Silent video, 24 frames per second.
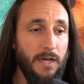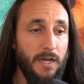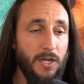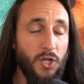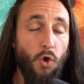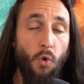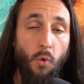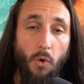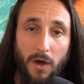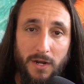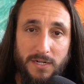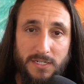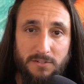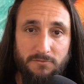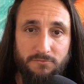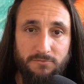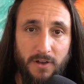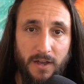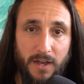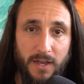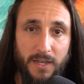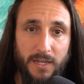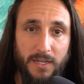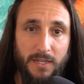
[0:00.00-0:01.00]

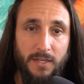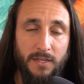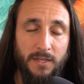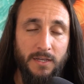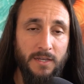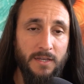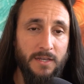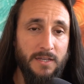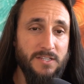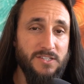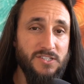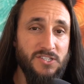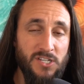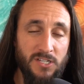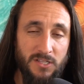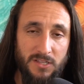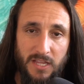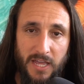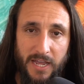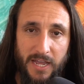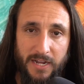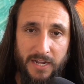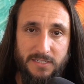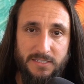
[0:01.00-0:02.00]
quantifying,
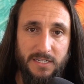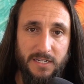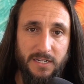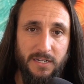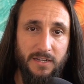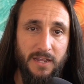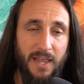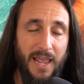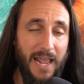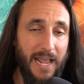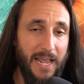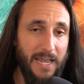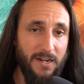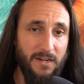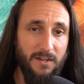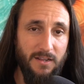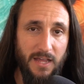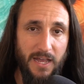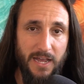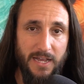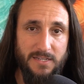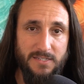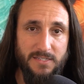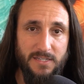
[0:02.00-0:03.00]
selecting,
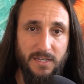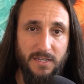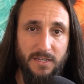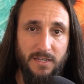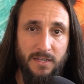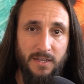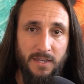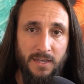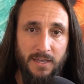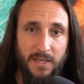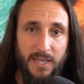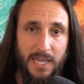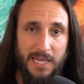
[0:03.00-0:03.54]
analyzing,